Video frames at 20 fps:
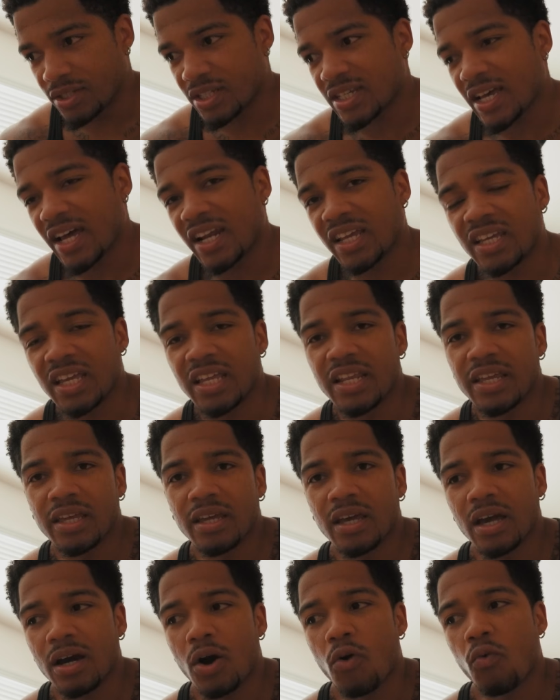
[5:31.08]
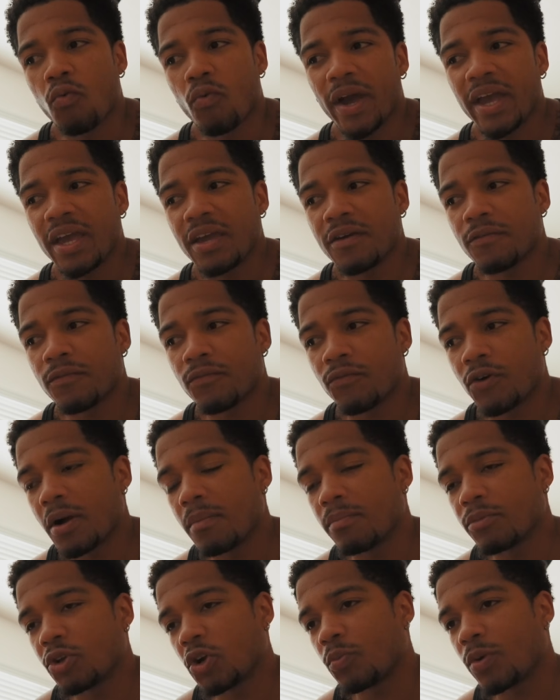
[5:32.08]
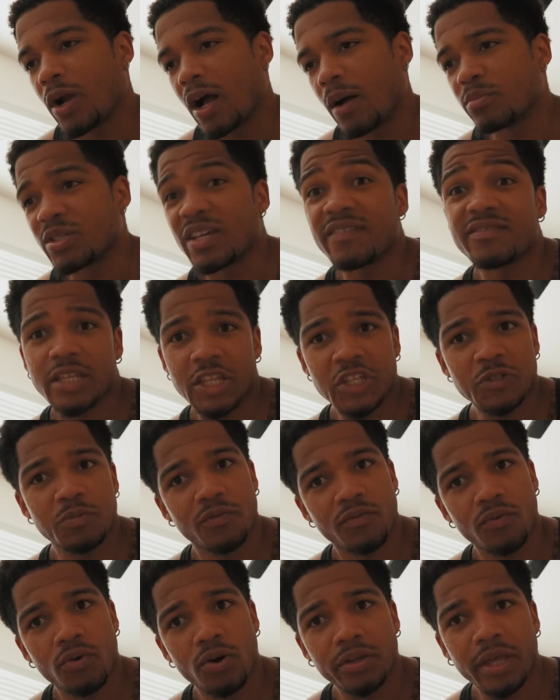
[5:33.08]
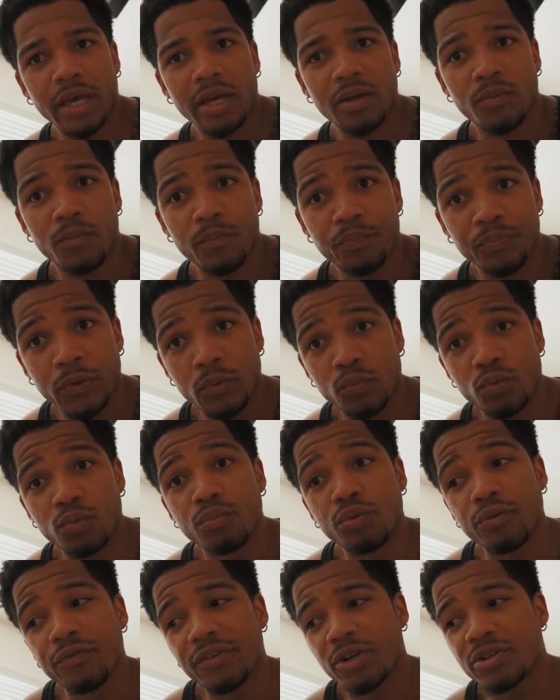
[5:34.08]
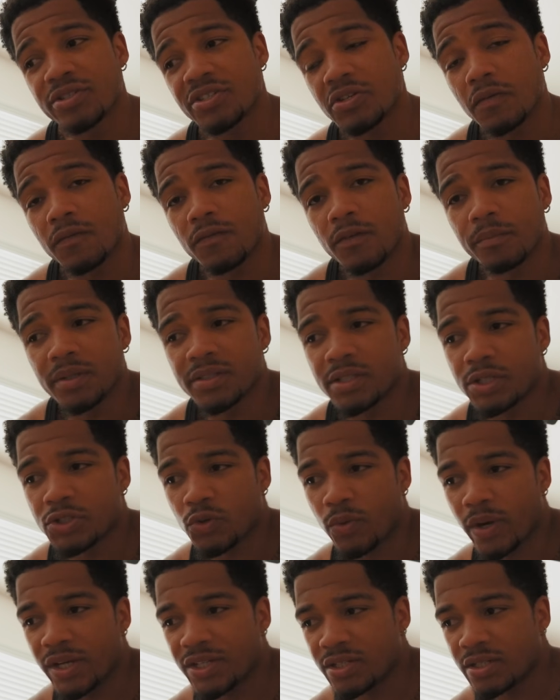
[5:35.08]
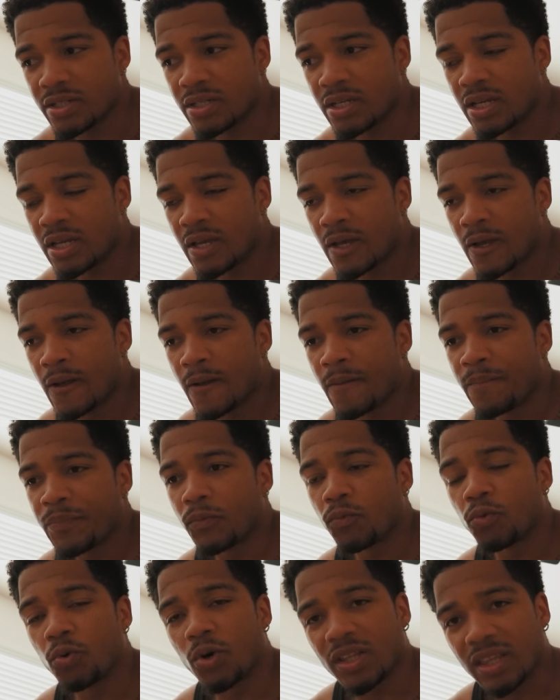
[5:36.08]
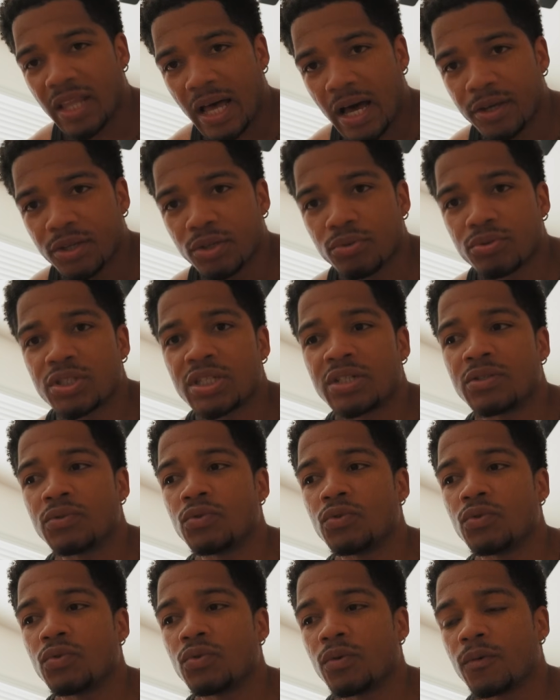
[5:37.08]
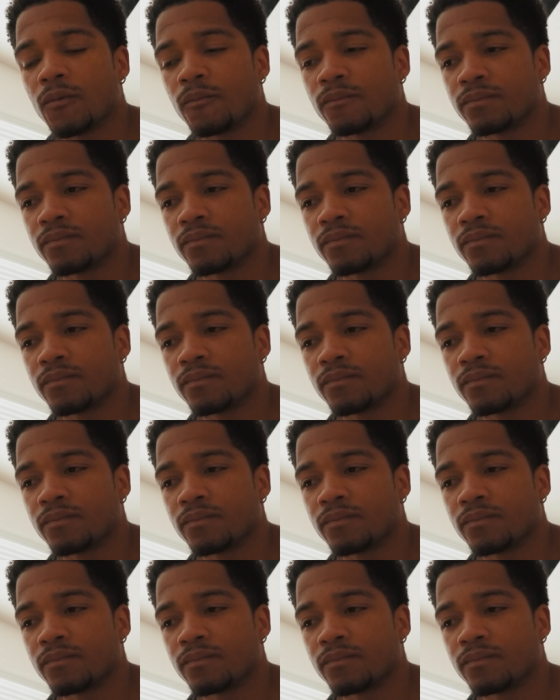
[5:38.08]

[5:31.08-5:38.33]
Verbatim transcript: just kind of getting away from your problems. I've said this before, like removing yourself from the situation will allow you to